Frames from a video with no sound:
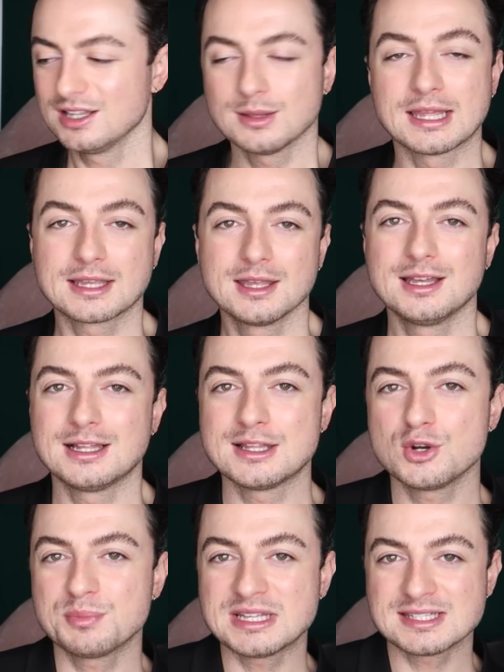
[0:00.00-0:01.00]
like a
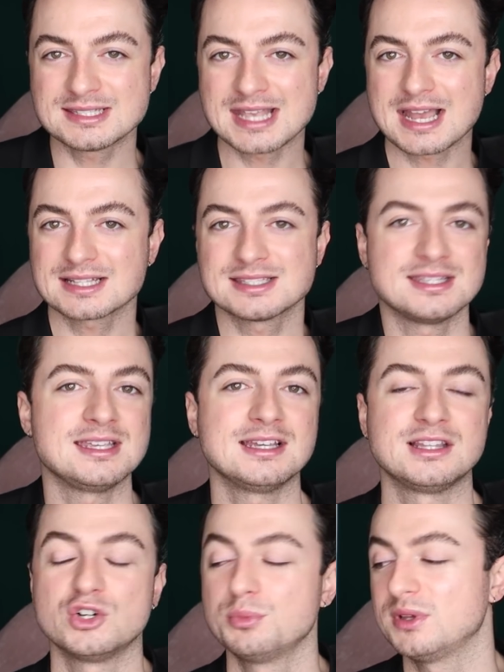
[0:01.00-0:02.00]
little bit sexy,
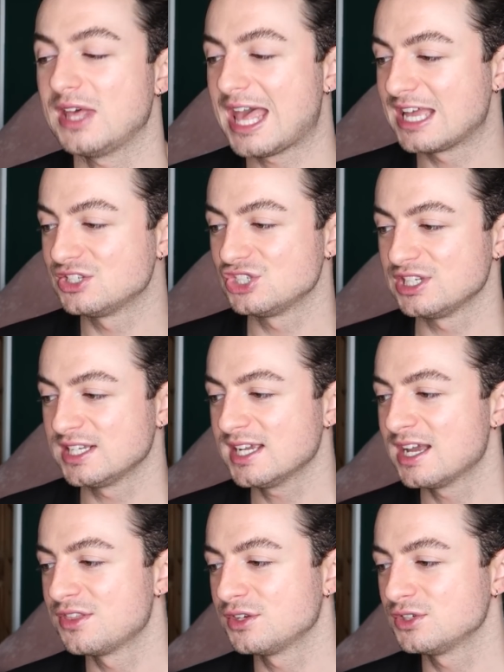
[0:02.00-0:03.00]
a little bit
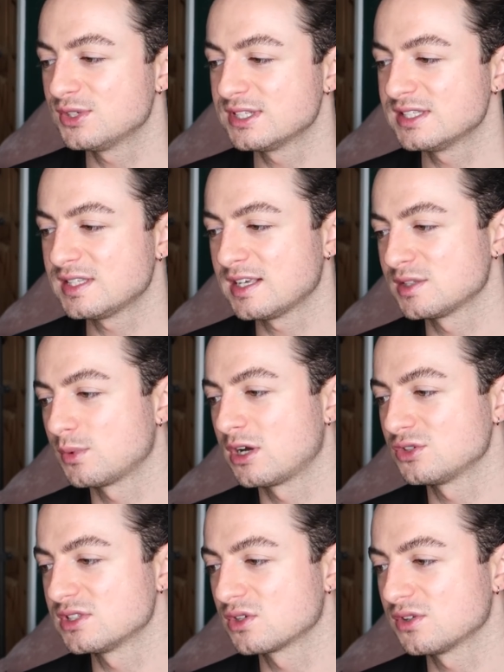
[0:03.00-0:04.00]
edgy. And then you can see as
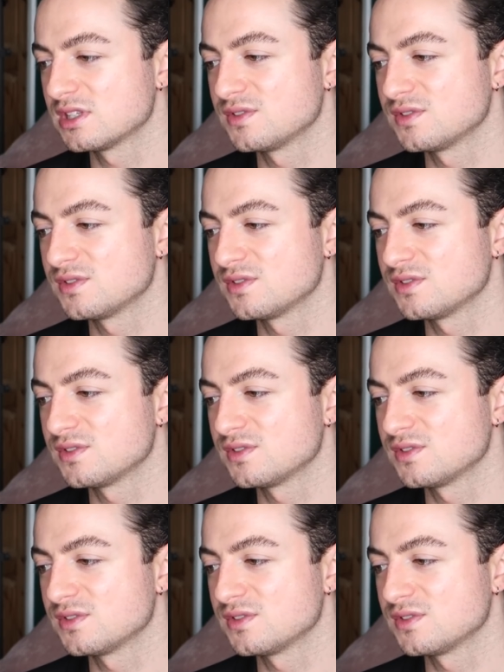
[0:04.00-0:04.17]
well, she's got